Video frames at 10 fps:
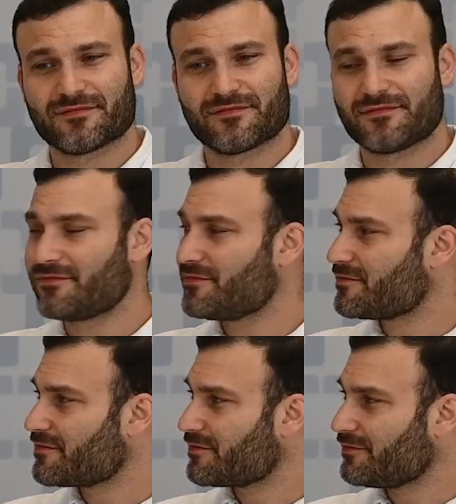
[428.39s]

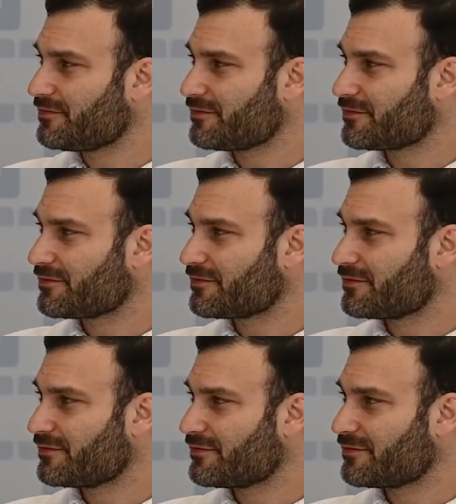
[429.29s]

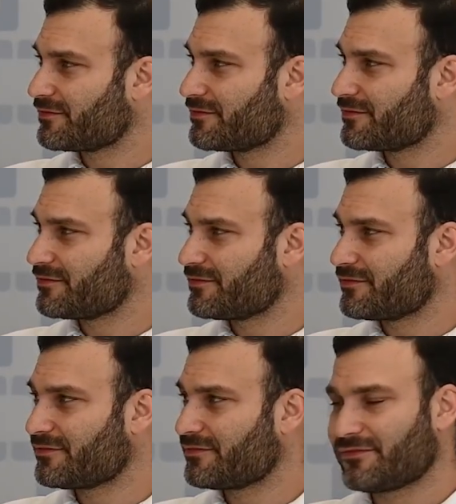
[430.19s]

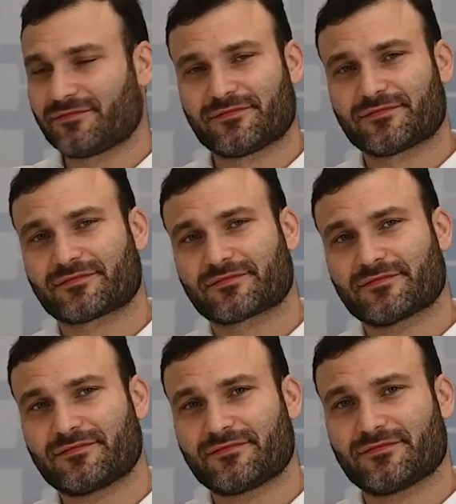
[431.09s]

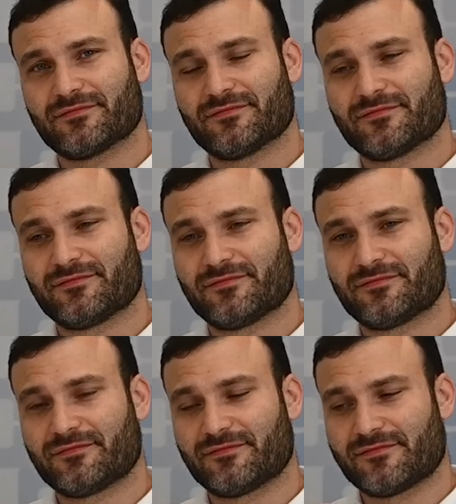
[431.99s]

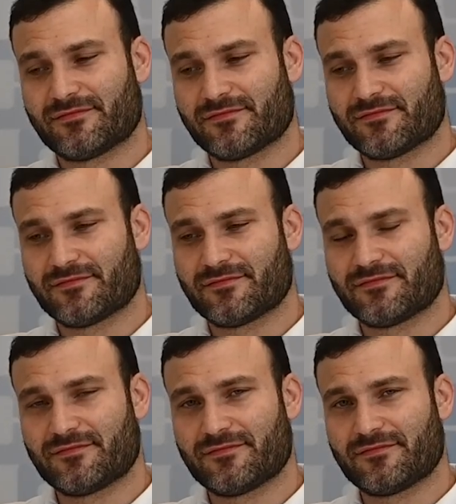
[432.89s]

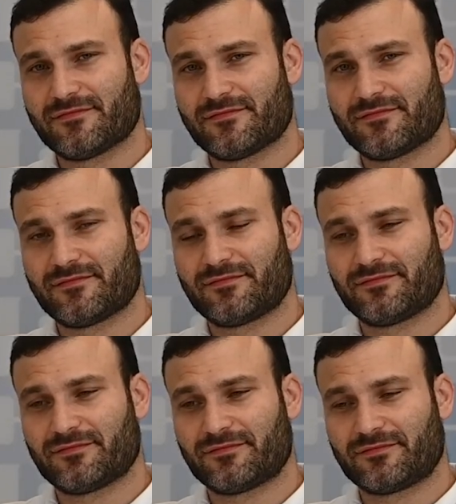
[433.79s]

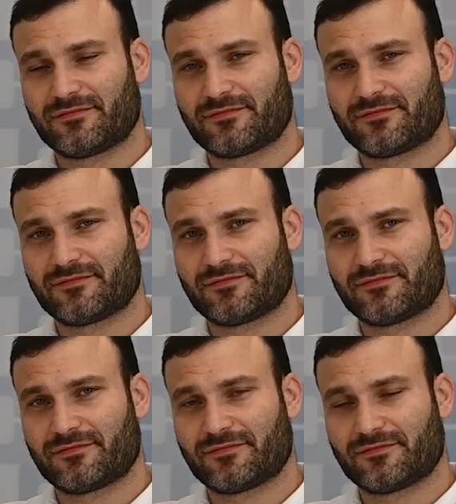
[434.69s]

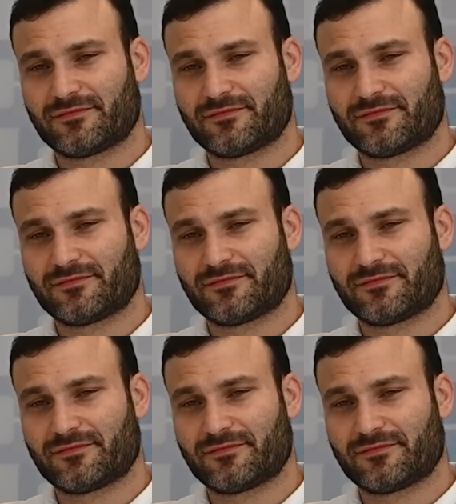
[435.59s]
(not speaking)